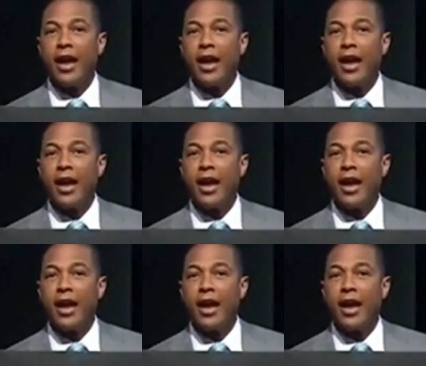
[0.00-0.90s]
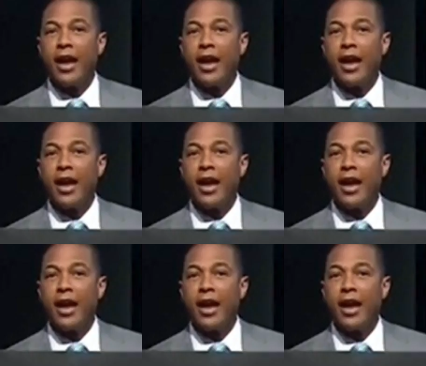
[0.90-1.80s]

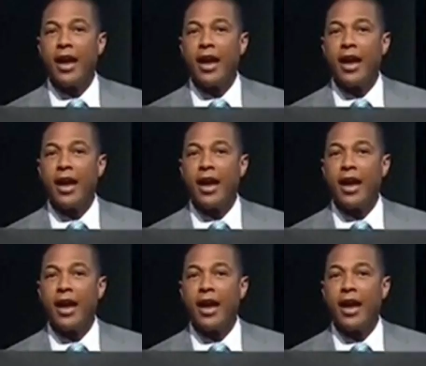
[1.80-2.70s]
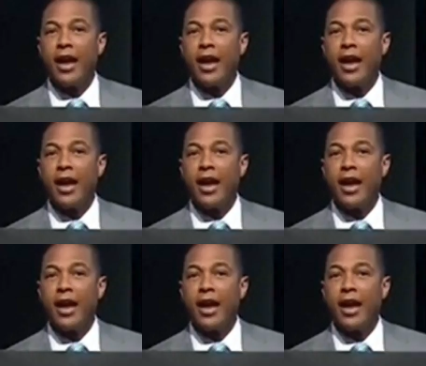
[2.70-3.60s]

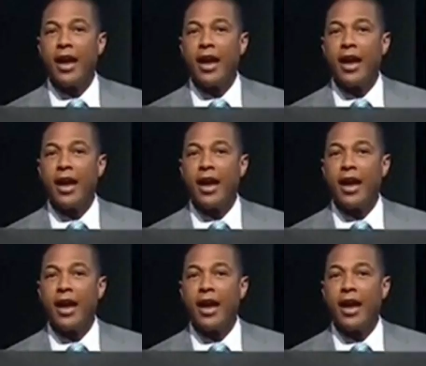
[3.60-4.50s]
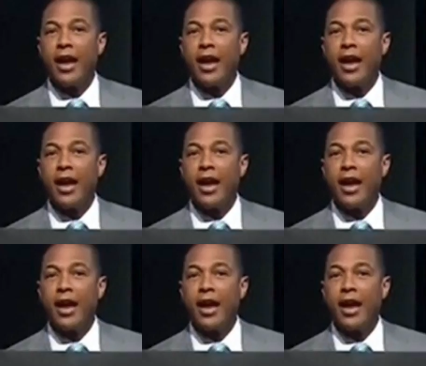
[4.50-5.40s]

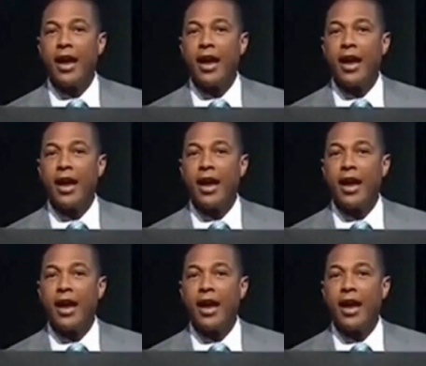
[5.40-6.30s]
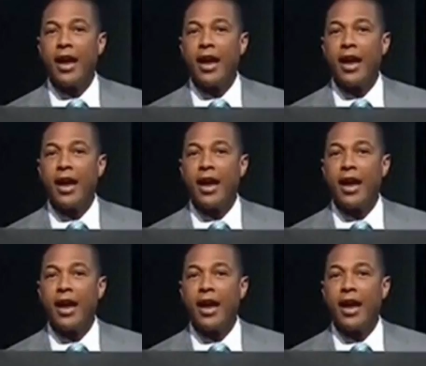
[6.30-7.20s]

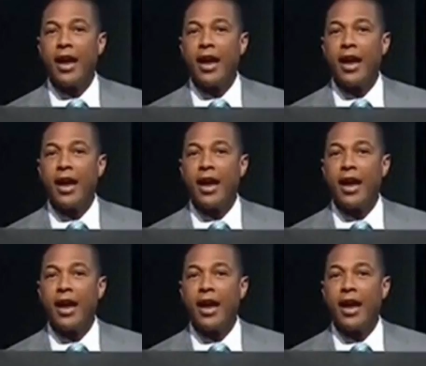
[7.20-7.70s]
The face doesn't move, so there is nothing to read.